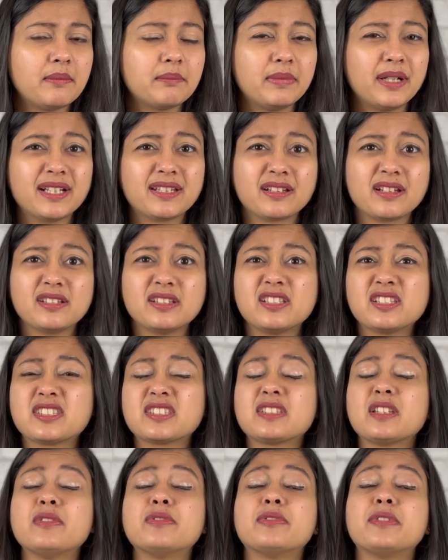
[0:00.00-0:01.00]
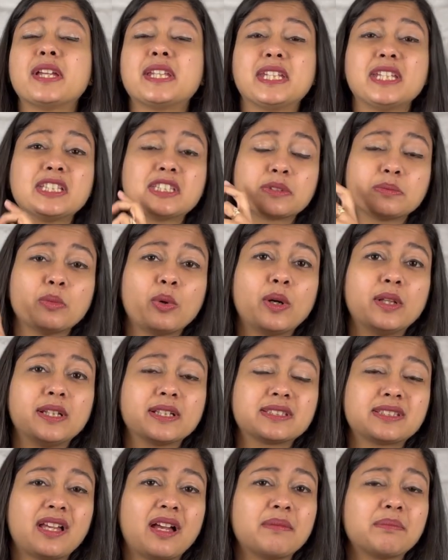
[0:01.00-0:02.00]
But this is a very small
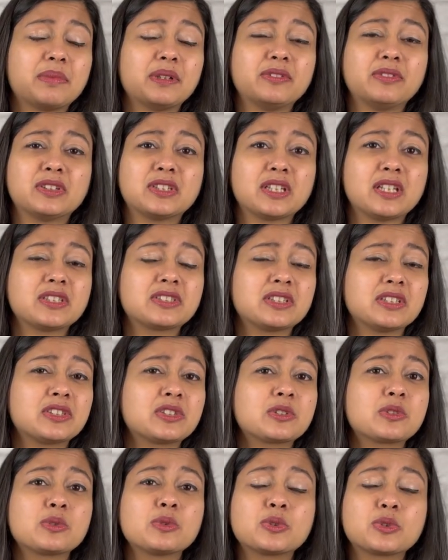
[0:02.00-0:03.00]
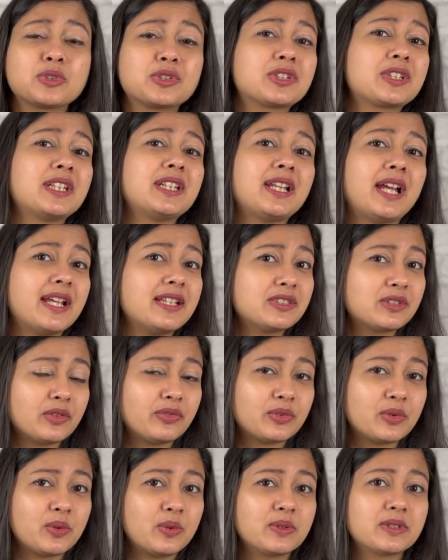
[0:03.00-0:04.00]
example which has just 2 to 3 lines
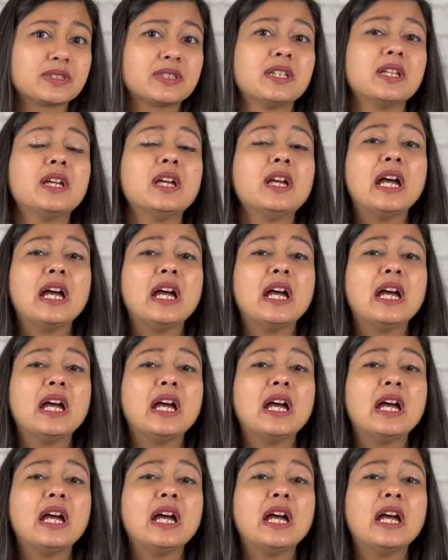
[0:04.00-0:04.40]
of codes.